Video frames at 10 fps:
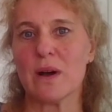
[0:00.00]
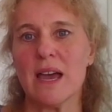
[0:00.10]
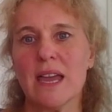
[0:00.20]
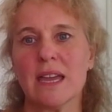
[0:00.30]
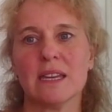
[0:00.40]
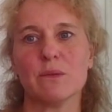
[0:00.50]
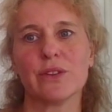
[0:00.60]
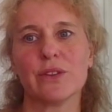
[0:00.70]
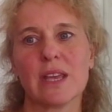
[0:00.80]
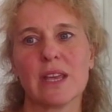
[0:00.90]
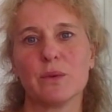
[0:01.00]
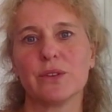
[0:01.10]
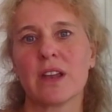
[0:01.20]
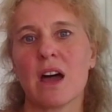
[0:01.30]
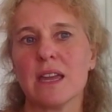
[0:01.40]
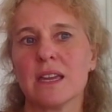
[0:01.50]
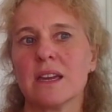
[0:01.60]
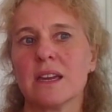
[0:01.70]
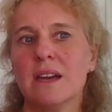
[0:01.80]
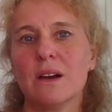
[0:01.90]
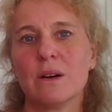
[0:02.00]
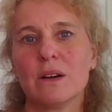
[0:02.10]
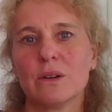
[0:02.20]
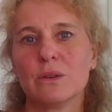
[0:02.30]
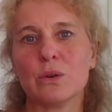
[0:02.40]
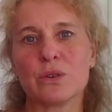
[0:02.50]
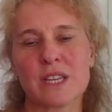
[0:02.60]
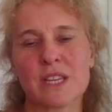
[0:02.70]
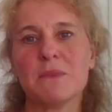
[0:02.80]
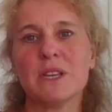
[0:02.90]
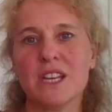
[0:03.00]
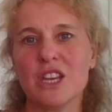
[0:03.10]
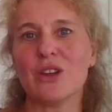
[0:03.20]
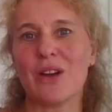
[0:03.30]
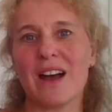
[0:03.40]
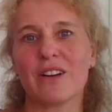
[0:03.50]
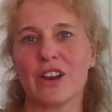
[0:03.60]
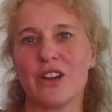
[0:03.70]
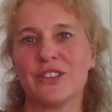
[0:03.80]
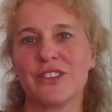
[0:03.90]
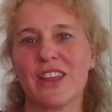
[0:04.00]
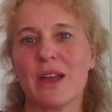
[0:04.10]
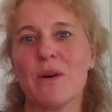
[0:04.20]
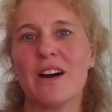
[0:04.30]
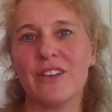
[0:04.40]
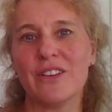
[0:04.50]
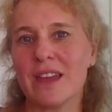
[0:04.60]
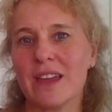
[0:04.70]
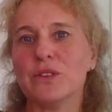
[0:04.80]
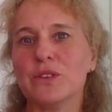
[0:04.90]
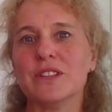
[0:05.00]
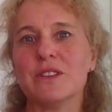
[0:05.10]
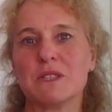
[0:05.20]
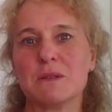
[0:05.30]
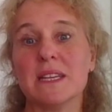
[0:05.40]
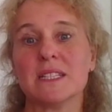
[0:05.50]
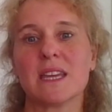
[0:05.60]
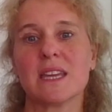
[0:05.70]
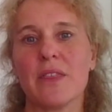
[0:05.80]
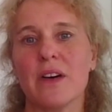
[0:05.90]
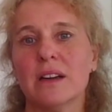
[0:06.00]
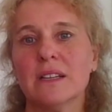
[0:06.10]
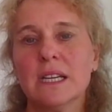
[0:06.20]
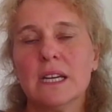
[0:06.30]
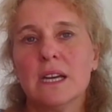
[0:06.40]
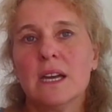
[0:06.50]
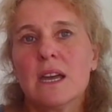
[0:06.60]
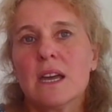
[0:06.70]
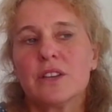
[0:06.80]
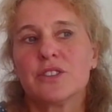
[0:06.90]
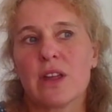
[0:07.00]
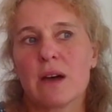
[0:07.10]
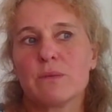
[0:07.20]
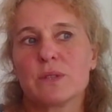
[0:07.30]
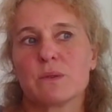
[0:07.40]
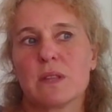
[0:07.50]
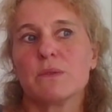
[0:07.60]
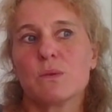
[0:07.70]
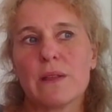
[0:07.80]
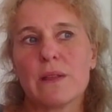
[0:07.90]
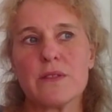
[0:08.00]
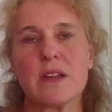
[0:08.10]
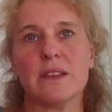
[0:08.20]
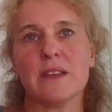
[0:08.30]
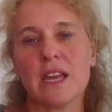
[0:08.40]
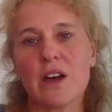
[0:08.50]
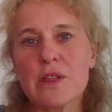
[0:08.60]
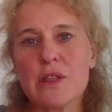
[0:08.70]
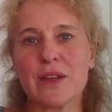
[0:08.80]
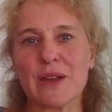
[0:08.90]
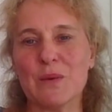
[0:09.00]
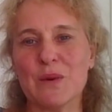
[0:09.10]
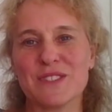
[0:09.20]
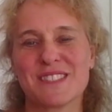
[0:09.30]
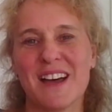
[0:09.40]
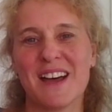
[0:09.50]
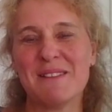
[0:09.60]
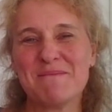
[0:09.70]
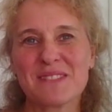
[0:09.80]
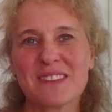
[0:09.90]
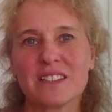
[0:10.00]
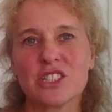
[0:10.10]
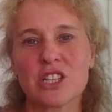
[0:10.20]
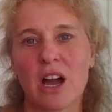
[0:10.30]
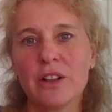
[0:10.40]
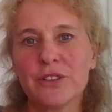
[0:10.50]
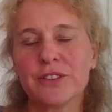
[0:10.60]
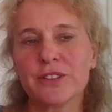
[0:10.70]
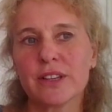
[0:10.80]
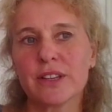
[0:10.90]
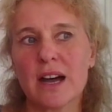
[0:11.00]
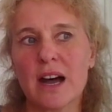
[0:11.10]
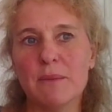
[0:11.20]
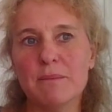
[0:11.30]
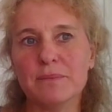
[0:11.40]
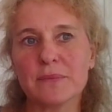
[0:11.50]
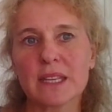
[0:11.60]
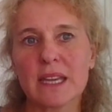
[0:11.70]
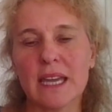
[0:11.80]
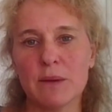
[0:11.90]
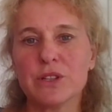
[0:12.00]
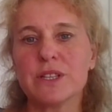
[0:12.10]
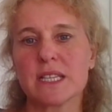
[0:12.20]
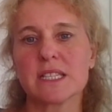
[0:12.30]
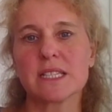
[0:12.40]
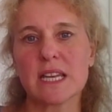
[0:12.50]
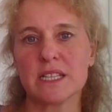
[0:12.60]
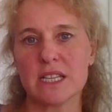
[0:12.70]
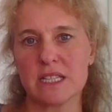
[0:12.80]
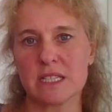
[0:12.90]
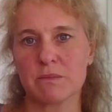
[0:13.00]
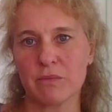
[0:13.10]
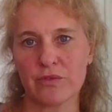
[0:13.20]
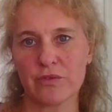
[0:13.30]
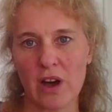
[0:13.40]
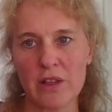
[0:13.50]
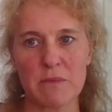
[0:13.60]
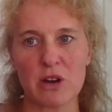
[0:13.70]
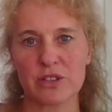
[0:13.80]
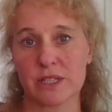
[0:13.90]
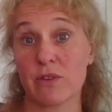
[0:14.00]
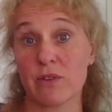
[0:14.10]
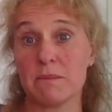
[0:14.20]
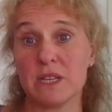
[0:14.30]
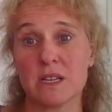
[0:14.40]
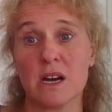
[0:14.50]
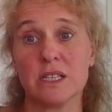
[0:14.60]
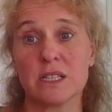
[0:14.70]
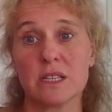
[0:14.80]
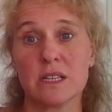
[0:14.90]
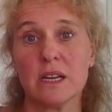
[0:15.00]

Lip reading: away. And it was like, oh, somebody knew how close they were, and they wanted them to be together. So that was one thing. And then the other thing was Charles. He wanted, as I said, his father, the Marquis of Granby, died